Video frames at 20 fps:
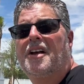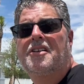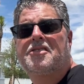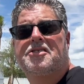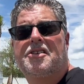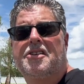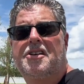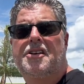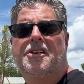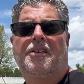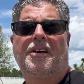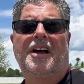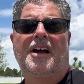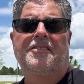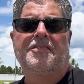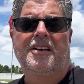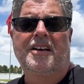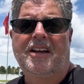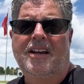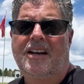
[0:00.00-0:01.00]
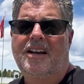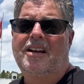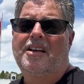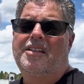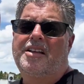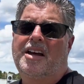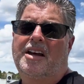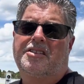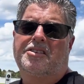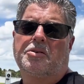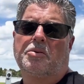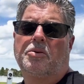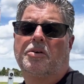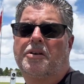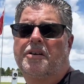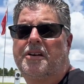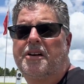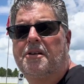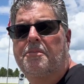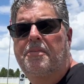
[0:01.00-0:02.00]
So you don't have any of that to
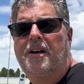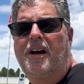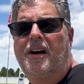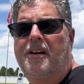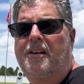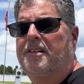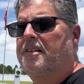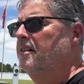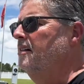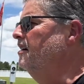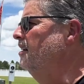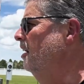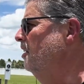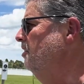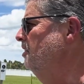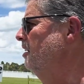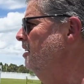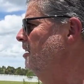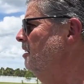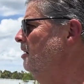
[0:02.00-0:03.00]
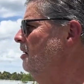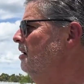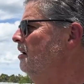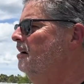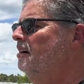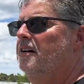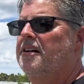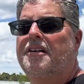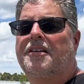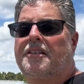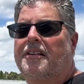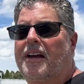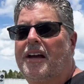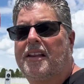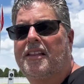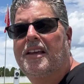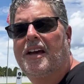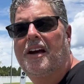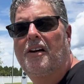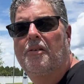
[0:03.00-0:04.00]
worry about. Nothing
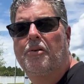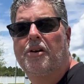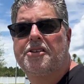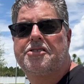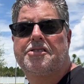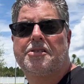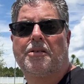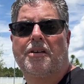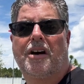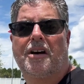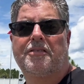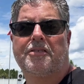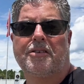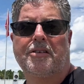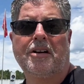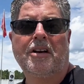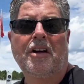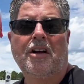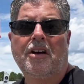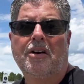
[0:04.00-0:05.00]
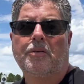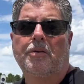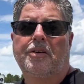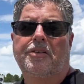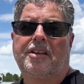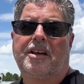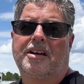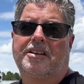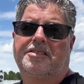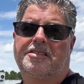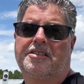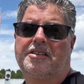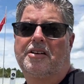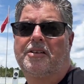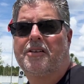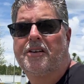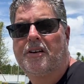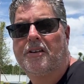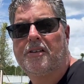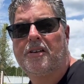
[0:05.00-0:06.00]
like that whatsoever with
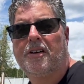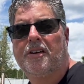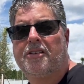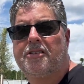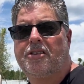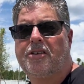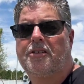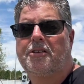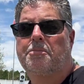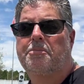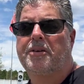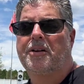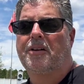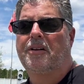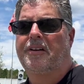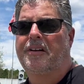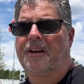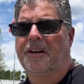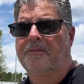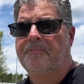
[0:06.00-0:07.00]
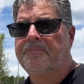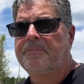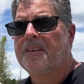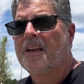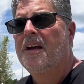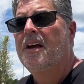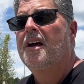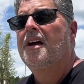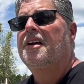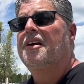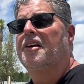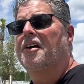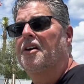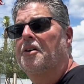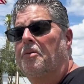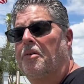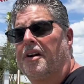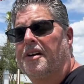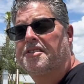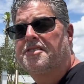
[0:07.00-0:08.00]
exterior to the building. You're going
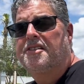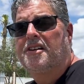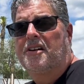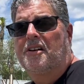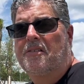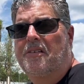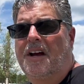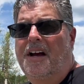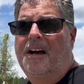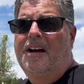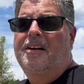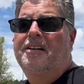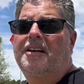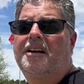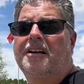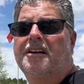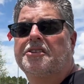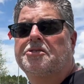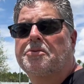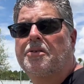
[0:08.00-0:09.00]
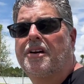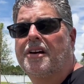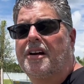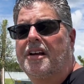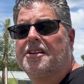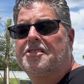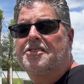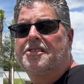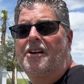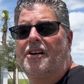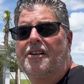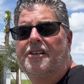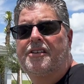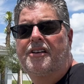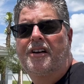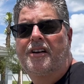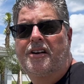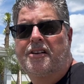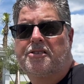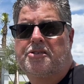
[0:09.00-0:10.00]
to want to stick around because we're going to get started
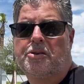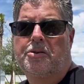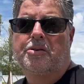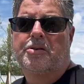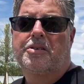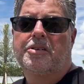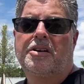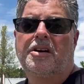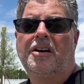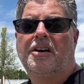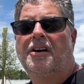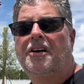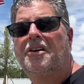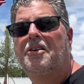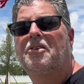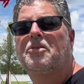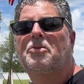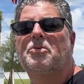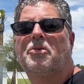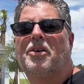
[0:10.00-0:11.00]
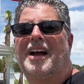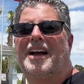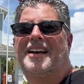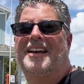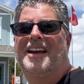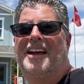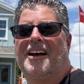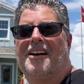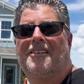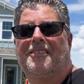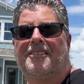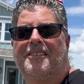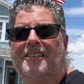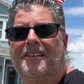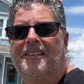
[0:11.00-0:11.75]
on our tour right now.